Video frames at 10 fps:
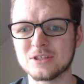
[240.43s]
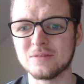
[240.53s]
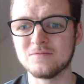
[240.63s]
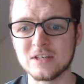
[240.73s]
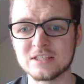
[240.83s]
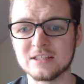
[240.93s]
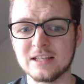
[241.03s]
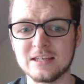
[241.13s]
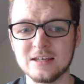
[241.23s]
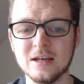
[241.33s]

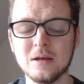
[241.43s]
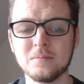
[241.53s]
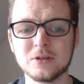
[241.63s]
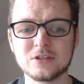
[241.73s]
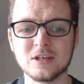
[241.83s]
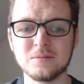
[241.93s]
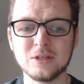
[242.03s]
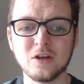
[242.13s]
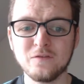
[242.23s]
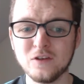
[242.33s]
recently. But, you
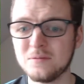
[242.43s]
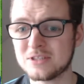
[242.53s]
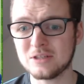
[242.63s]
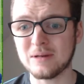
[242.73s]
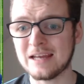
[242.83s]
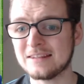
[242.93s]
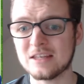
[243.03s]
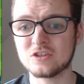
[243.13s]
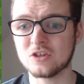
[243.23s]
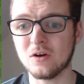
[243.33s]
know, Fulham still had their
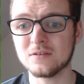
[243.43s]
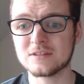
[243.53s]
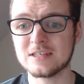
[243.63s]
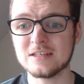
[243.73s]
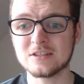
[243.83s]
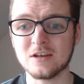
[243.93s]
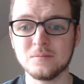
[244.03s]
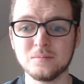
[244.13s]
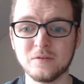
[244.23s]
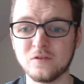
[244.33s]
chances
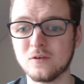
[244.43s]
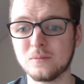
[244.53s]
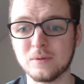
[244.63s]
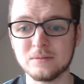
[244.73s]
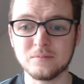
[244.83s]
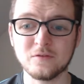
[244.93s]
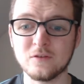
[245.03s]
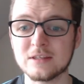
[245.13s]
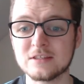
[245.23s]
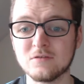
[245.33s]
before
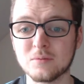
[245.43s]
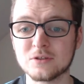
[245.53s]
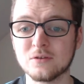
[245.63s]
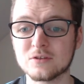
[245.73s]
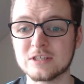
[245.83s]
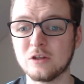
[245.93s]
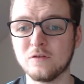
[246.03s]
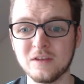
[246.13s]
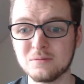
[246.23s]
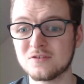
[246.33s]
Anthony Robinson got sent off.
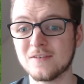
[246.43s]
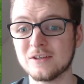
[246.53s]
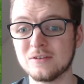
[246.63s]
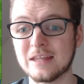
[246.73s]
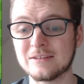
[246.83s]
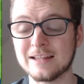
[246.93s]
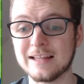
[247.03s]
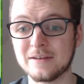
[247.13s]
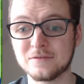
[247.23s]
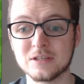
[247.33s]
He was very good down the
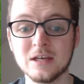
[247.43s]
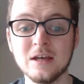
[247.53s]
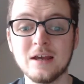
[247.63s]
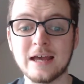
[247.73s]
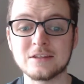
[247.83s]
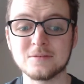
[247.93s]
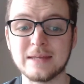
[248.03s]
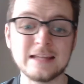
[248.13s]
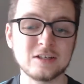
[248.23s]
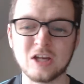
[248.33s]
left, and they
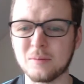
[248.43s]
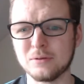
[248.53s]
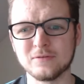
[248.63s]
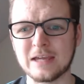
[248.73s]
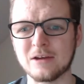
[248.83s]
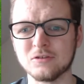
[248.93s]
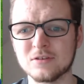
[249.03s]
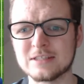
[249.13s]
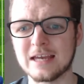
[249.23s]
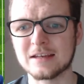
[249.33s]
had a couple of
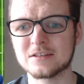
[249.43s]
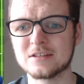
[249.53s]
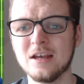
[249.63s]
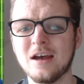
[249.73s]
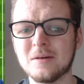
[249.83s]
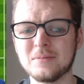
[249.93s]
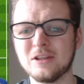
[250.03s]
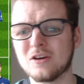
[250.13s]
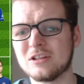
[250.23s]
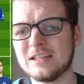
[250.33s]
counter-attacks, but
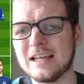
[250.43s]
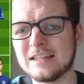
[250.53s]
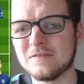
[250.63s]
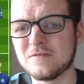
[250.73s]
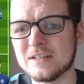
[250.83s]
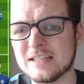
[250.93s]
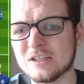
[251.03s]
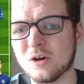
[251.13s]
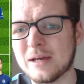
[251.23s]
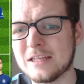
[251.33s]
luckily they didn't really
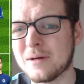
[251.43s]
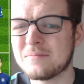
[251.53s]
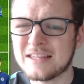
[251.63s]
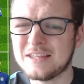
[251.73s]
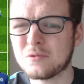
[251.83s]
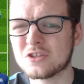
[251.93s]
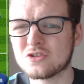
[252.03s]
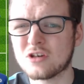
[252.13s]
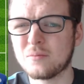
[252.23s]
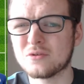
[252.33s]
go anywhere. Mendy
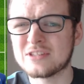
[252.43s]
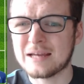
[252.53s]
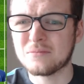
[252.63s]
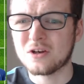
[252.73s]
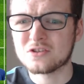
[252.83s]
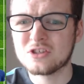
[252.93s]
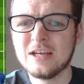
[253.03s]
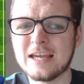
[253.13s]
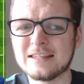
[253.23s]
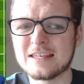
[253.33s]
wasn't troubled that
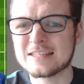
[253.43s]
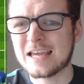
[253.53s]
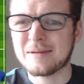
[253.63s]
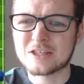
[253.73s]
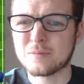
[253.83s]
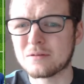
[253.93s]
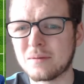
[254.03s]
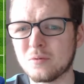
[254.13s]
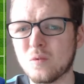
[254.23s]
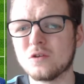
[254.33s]
much in this
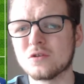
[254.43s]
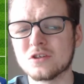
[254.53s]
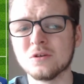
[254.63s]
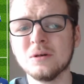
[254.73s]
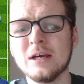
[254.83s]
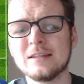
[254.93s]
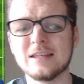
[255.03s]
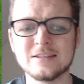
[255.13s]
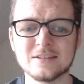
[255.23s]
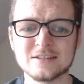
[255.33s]
game, had to make maybe
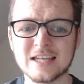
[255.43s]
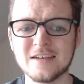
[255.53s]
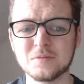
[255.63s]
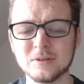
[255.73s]
one or two